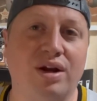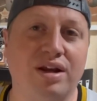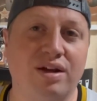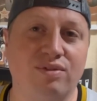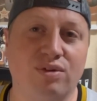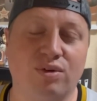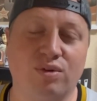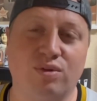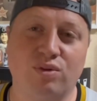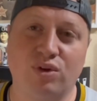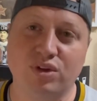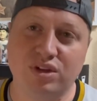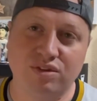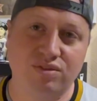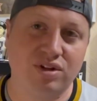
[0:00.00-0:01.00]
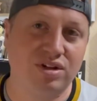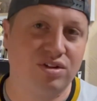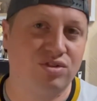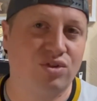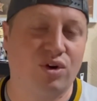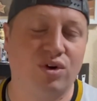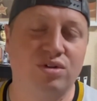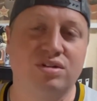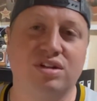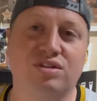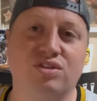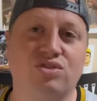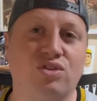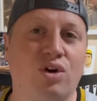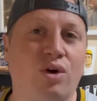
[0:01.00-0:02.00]
I never looked at vintage cards at
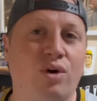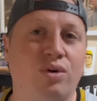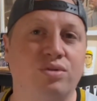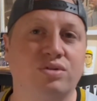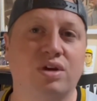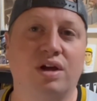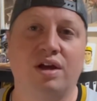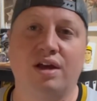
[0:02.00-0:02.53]
the shows.